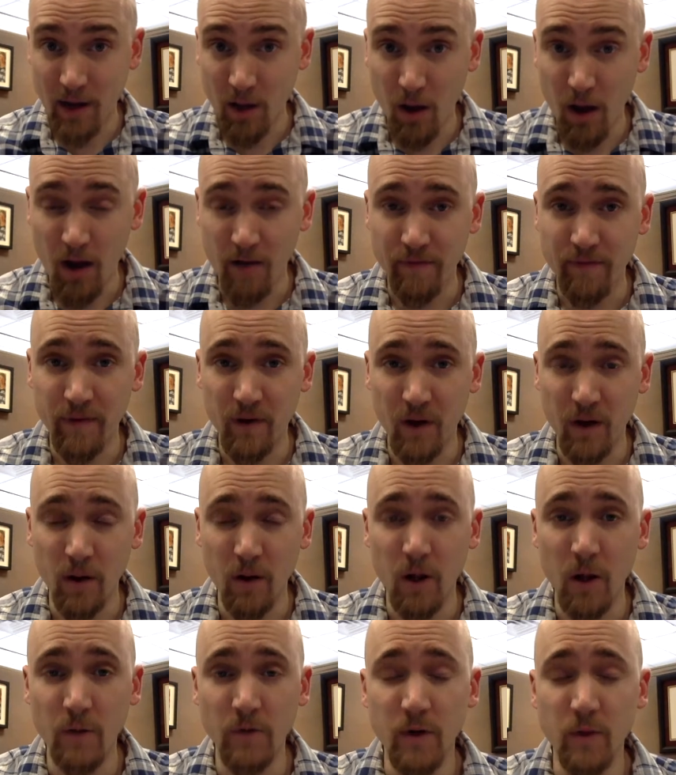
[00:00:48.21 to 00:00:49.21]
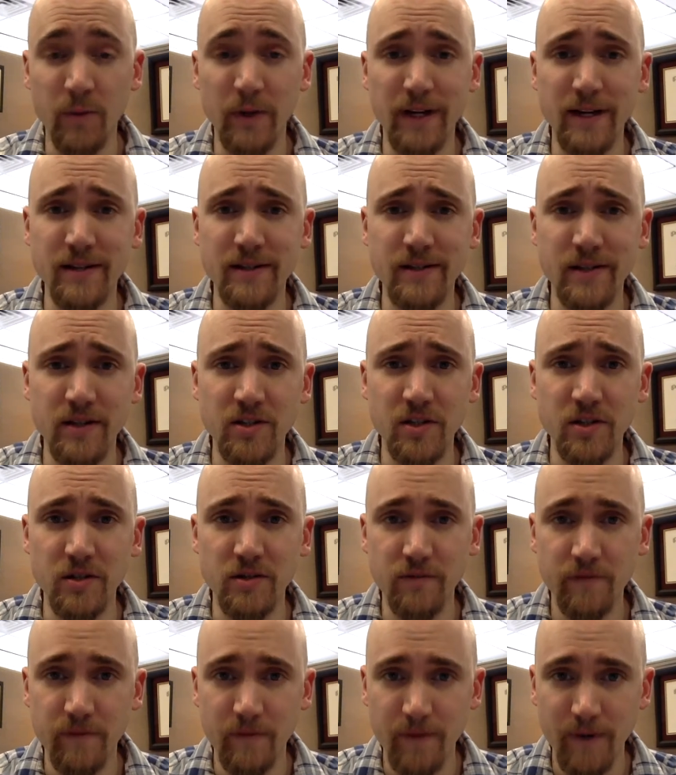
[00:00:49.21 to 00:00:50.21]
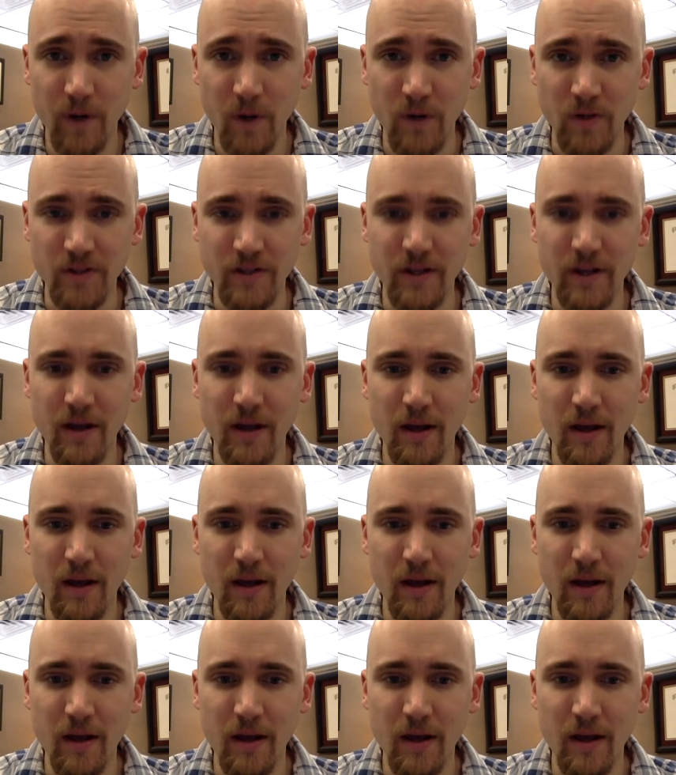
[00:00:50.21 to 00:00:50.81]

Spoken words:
off on all of our big decisions first.